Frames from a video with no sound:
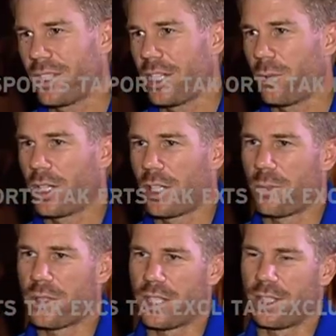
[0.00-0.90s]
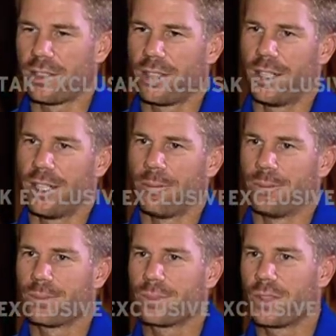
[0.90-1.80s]
Yeah, 100%.
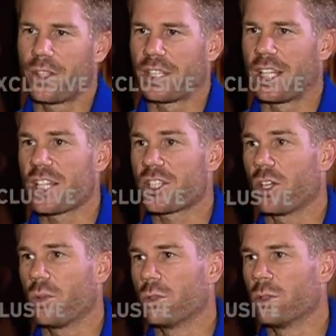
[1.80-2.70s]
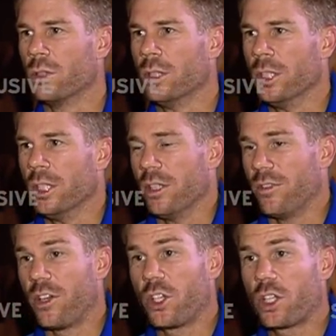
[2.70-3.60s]
I think last night we were
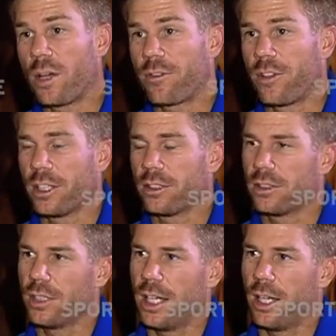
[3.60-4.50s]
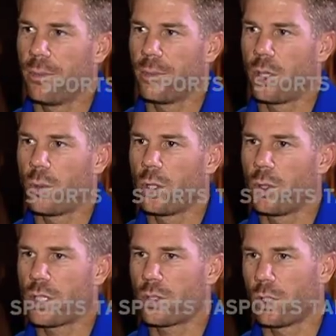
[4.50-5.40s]
very good up front. We
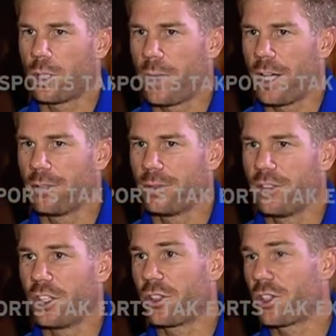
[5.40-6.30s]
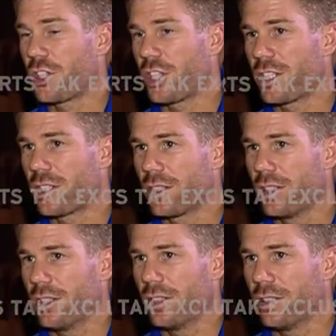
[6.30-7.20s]
always talk about if you can restrict
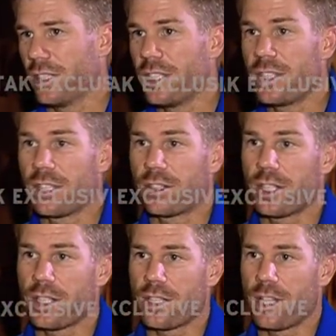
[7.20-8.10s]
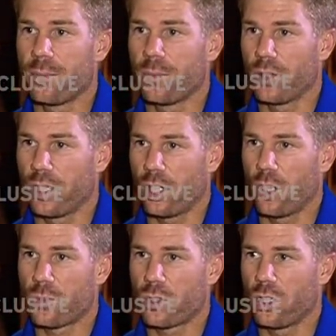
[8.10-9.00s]
the Indian cricket team on their
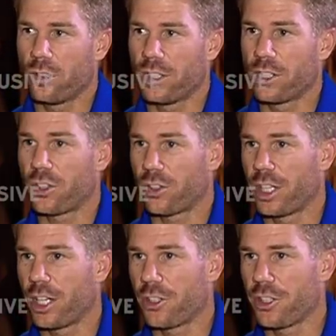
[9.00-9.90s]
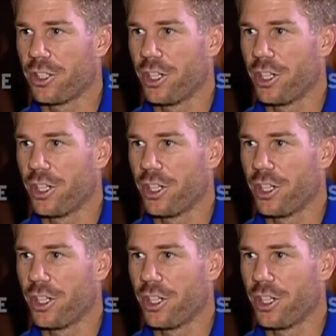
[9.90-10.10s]
home turf under 300,